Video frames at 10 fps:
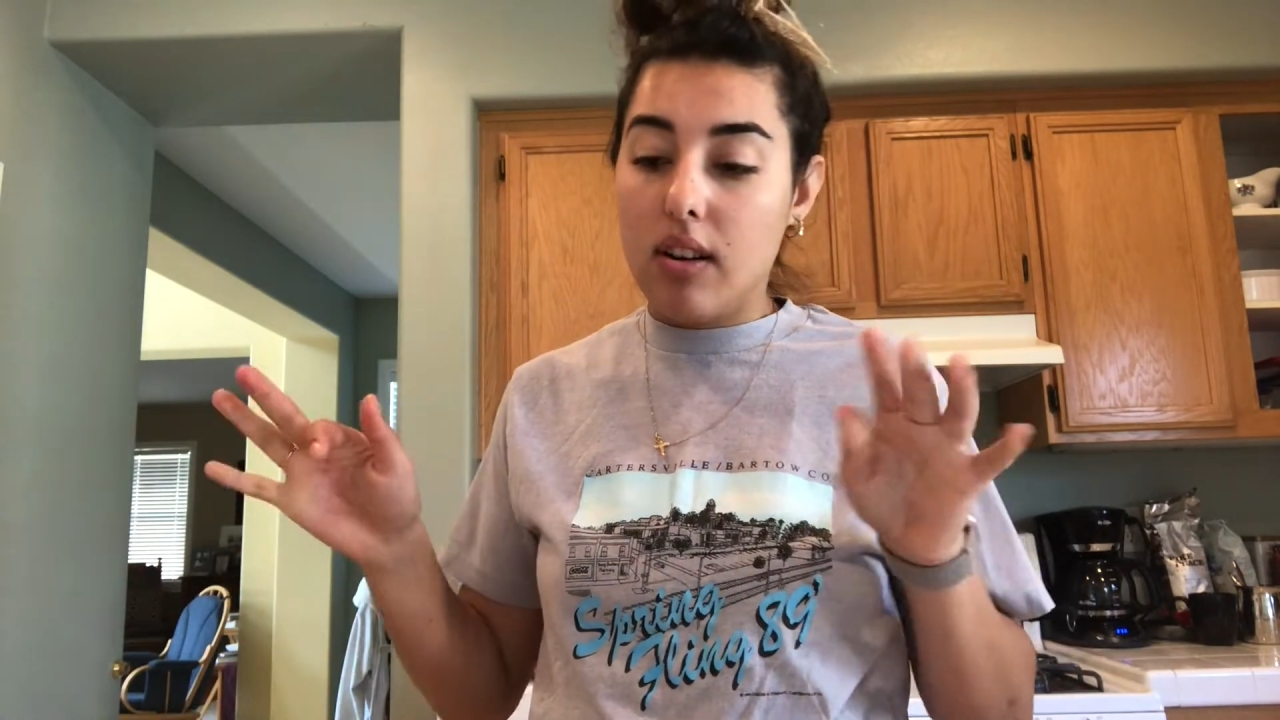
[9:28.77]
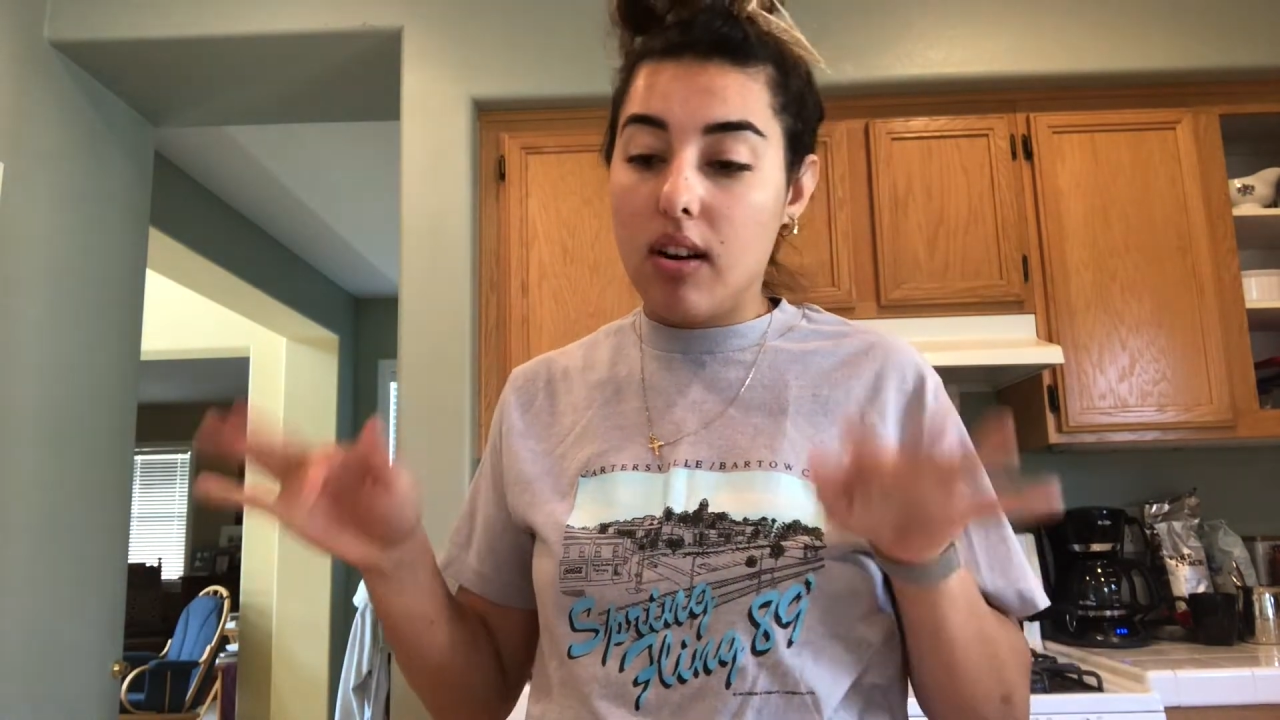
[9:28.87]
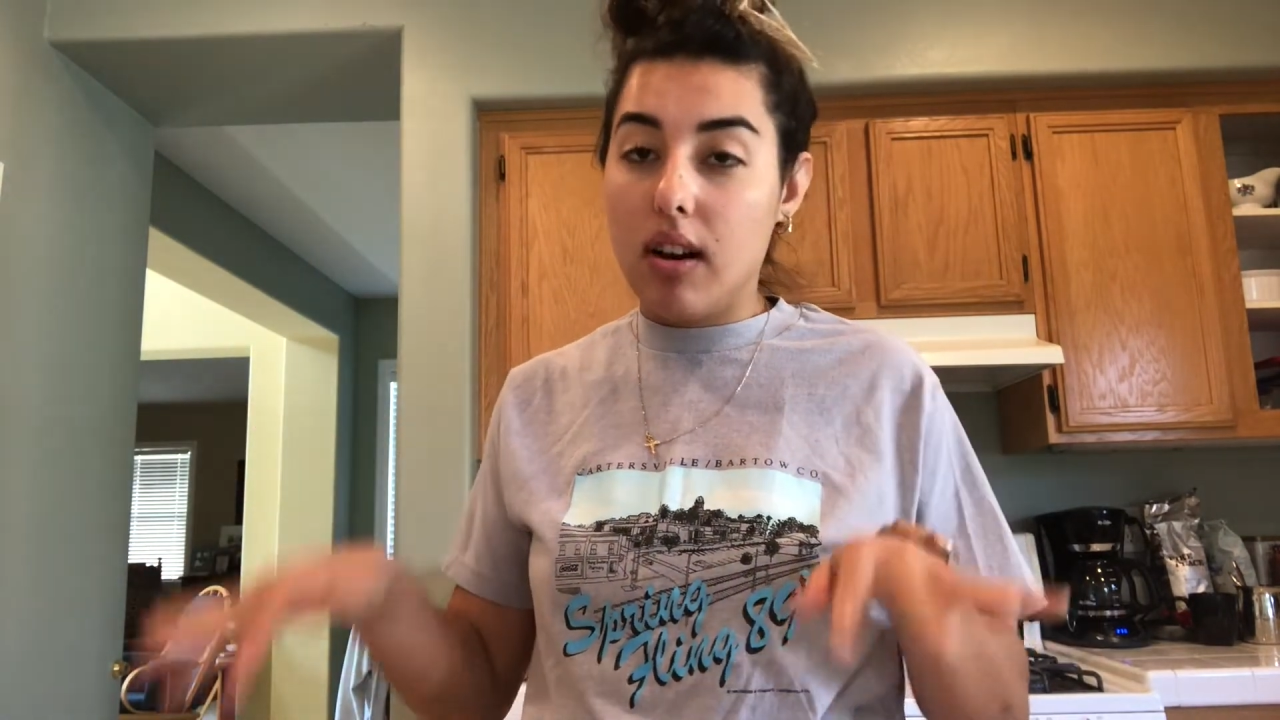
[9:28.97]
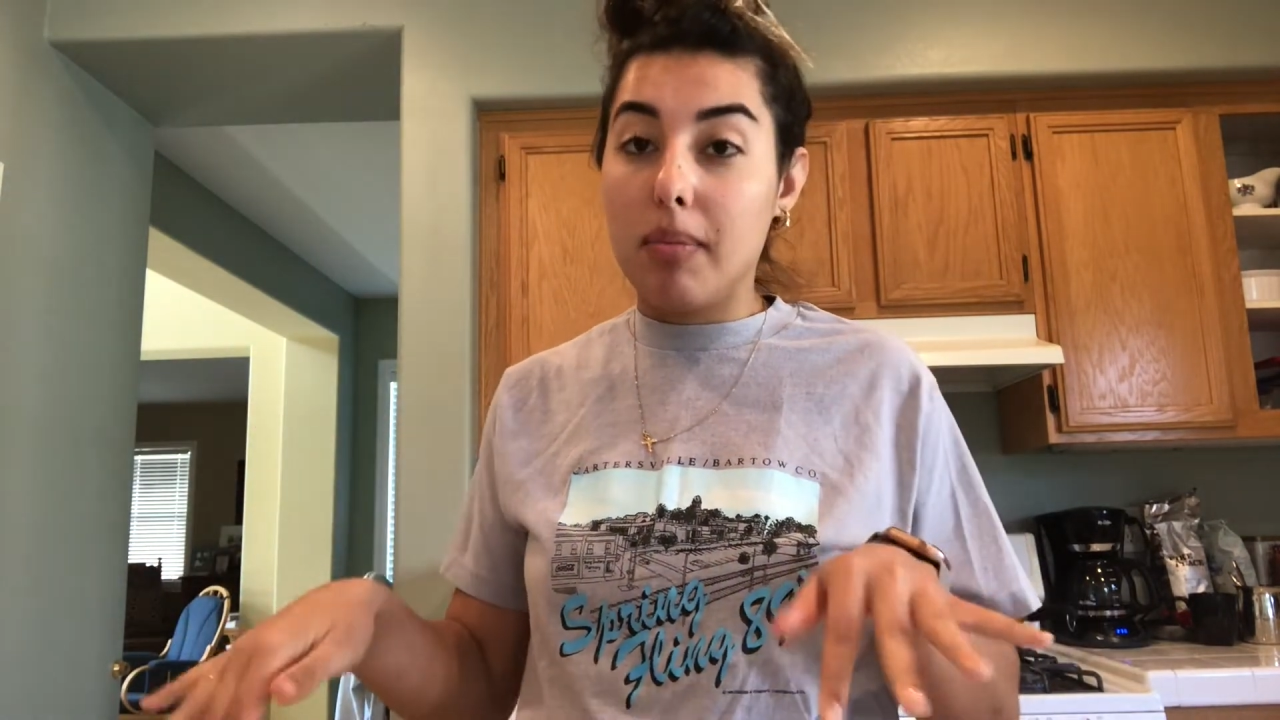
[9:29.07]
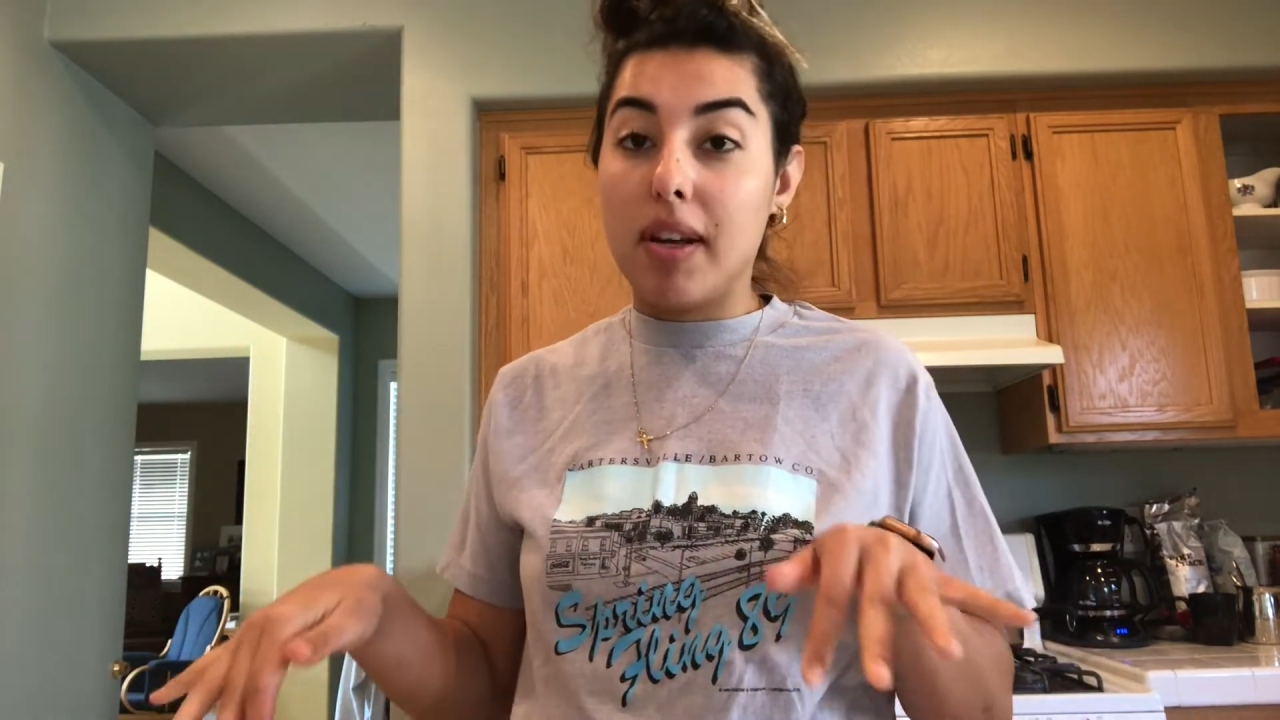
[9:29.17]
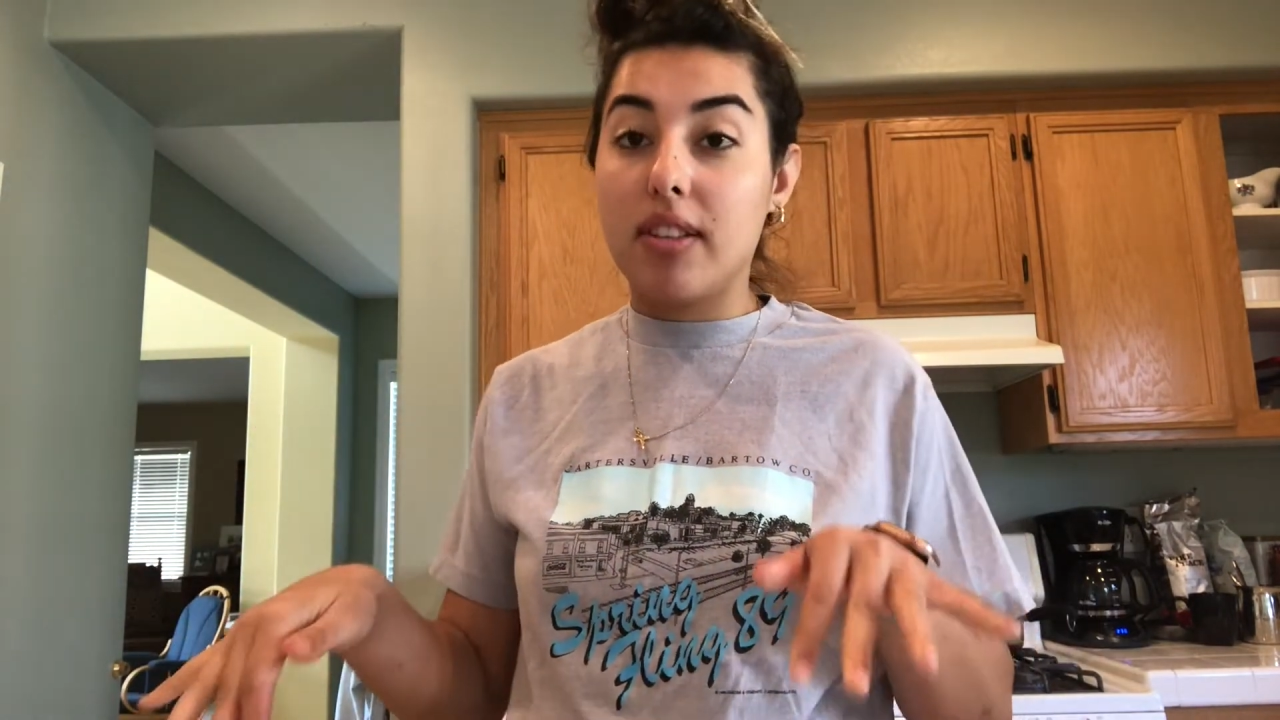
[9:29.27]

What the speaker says: on my